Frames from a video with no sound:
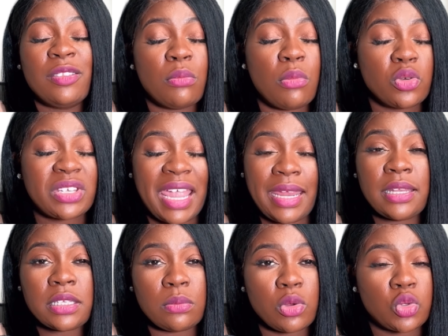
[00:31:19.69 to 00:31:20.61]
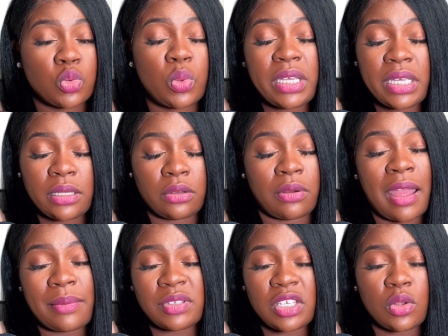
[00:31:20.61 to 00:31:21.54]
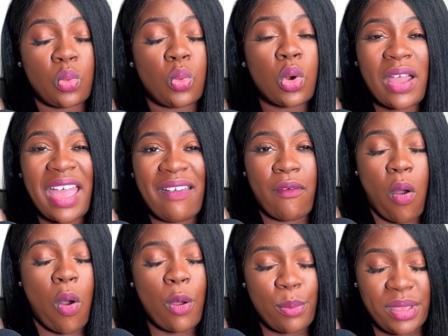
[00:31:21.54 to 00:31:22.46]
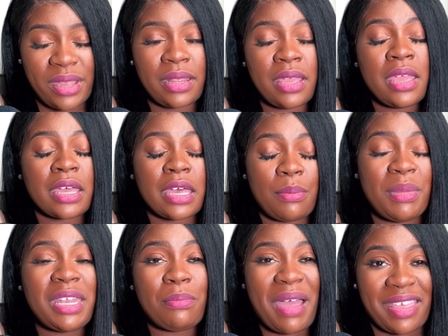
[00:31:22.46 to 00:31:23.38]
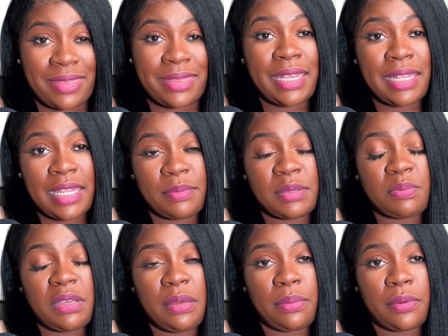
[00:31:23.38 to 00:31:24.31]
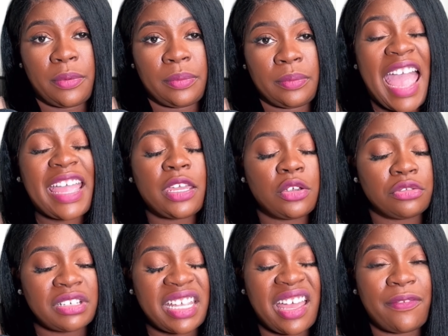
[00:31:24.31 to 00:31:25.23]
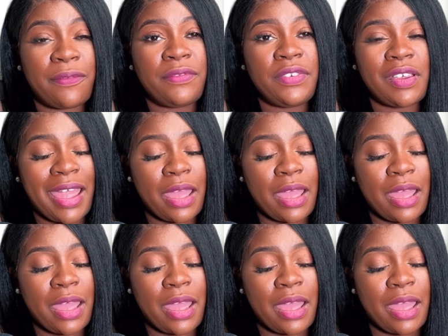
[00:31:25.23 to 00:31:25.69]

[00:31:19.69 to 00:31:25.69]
the most heinous and most wicked crimes in the world have all been committed by thin lipped people. I can create a fear.